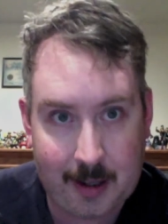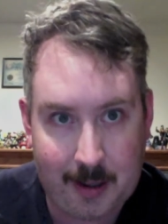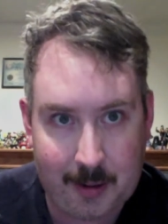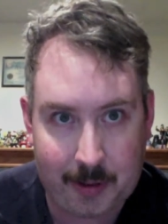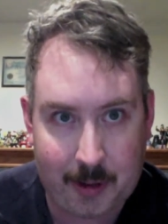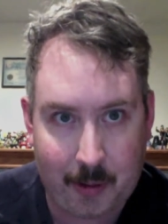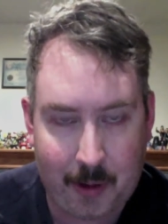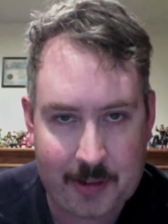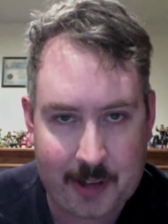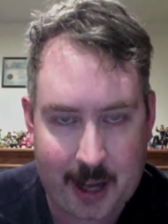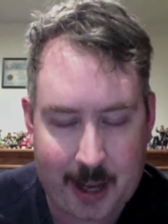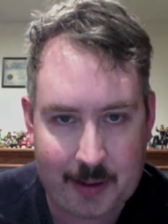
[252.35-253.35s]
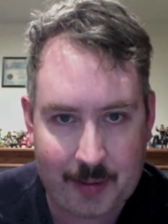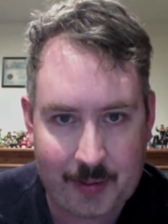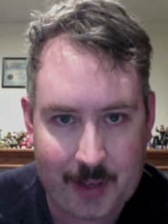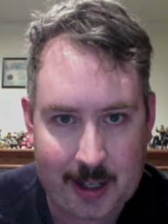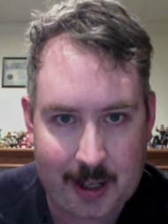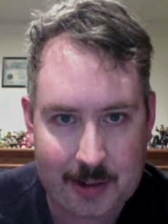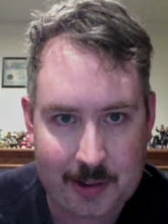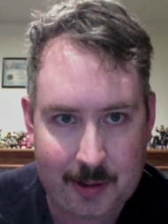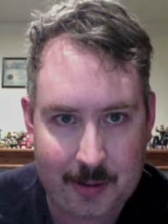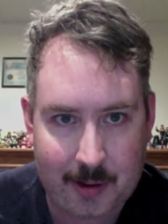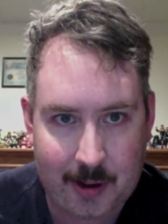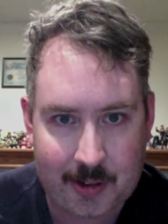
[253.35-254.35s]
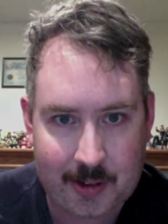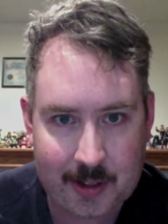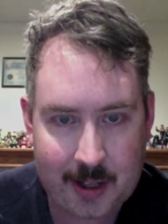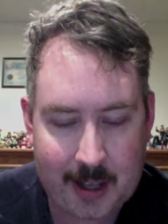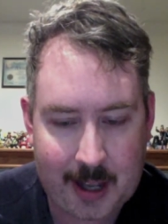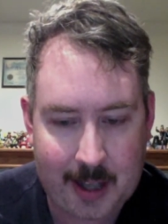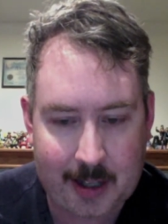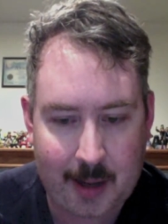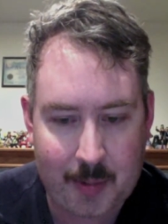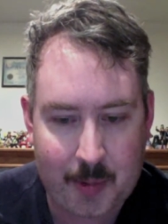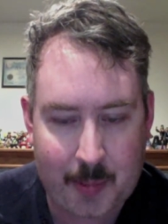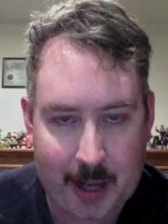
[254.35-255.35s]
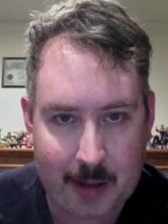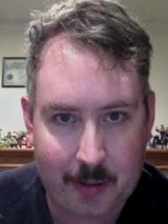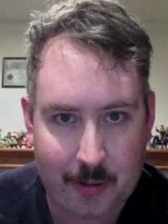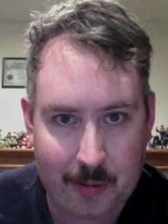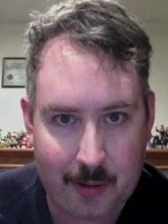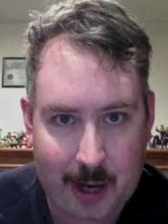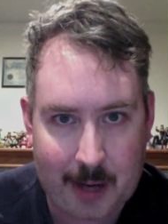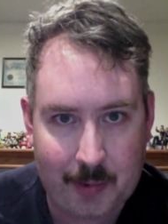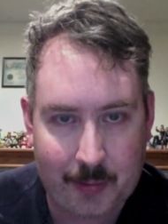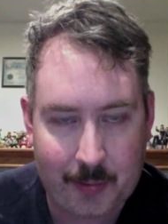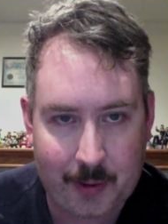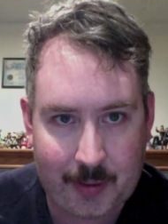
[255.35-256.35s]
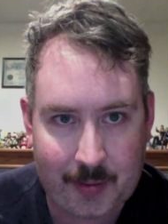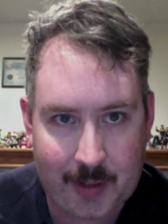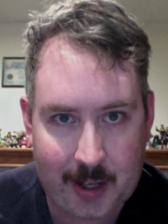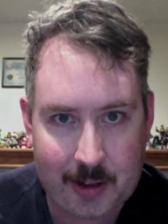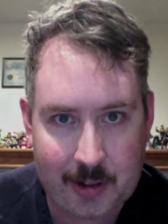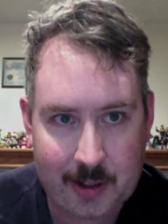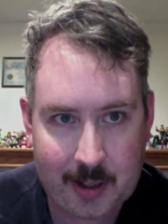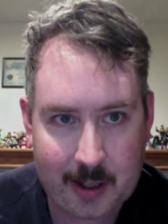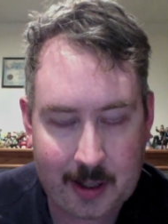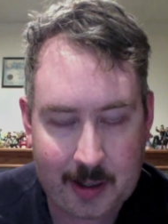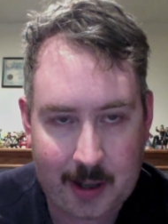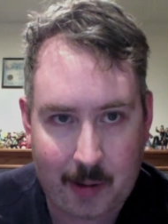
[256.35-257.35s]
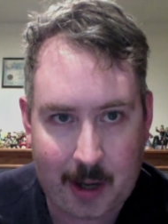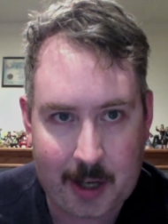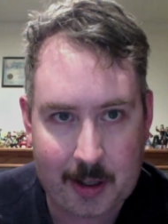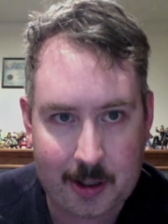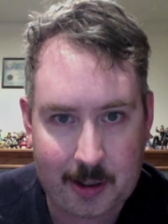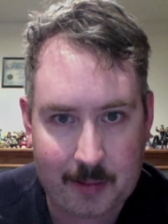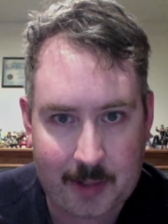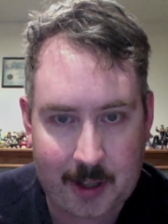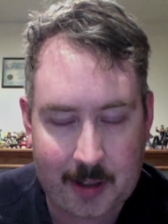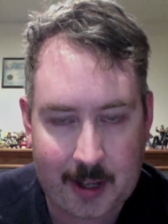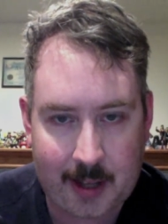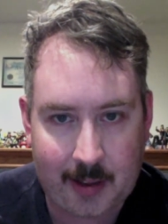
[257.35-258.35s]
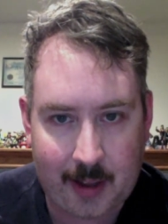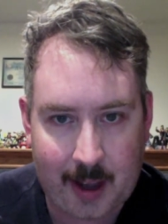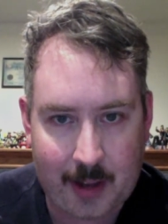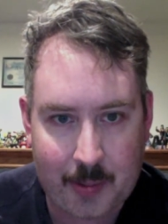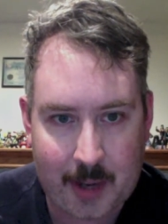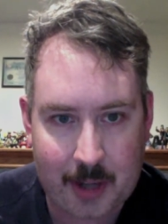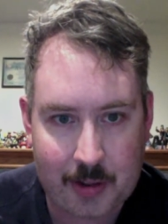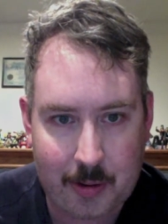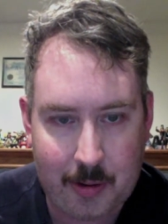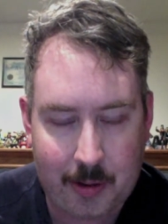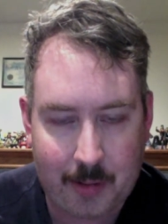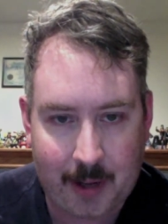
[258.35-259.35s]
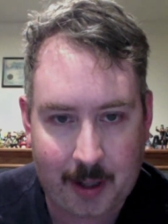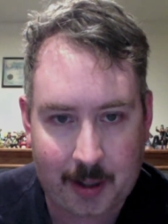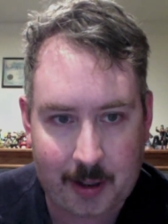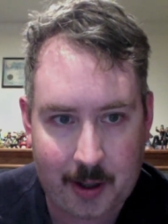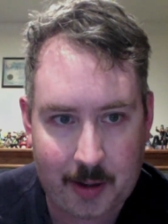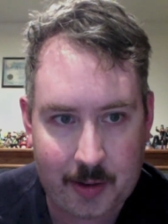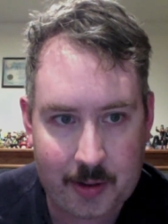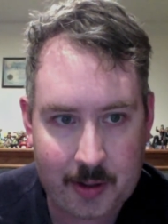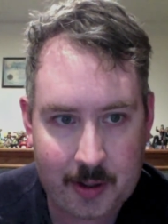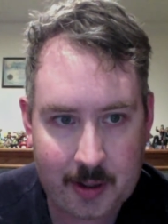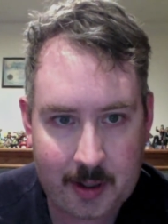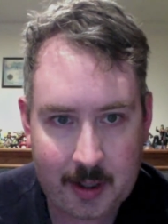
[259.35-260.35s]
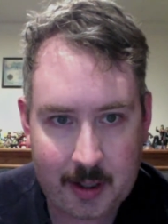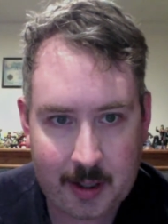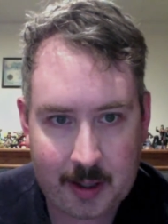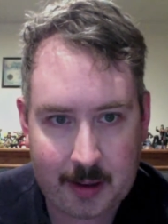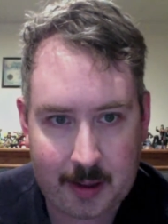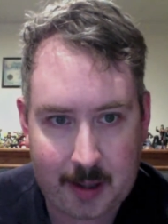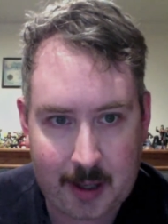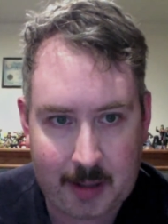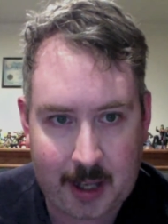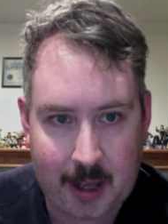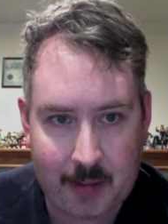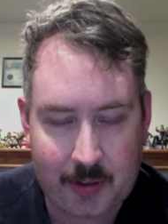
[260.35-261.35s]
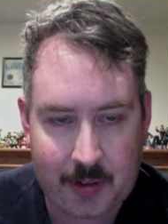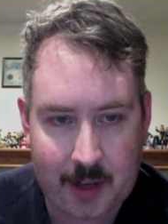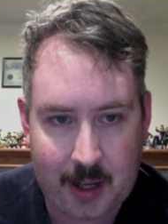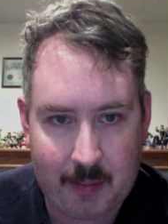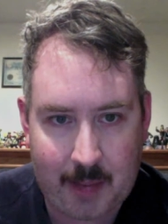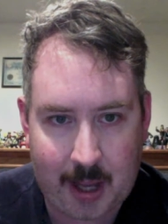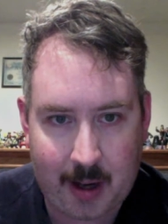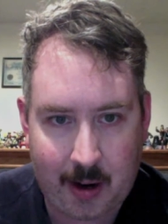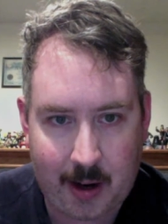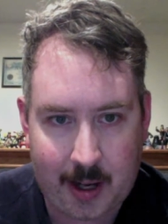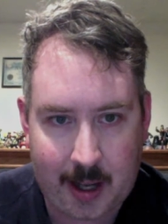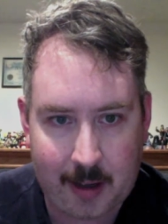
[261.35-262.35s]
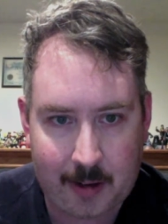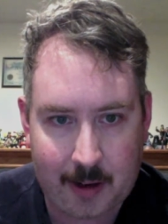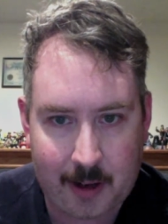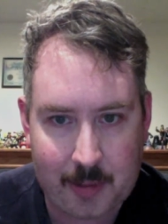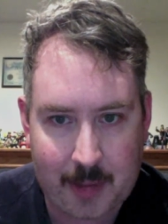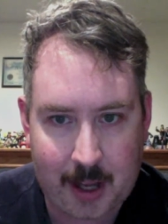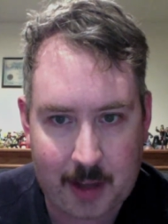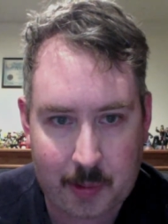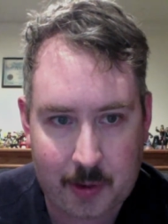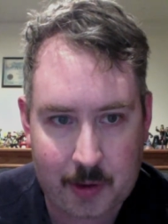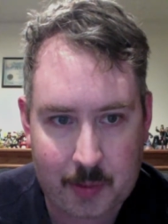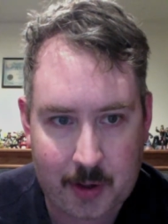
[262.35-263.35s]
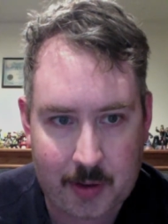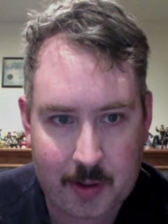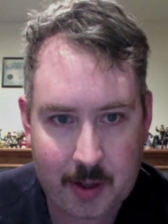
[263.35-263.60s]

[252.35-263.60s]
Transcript: the one time the feed actually works, it comes back right before the finish. Now, why it couldn't have done that in the last match, who the fuck knows. Then Kevin Steen and Matt Hardy had a grudge match, which was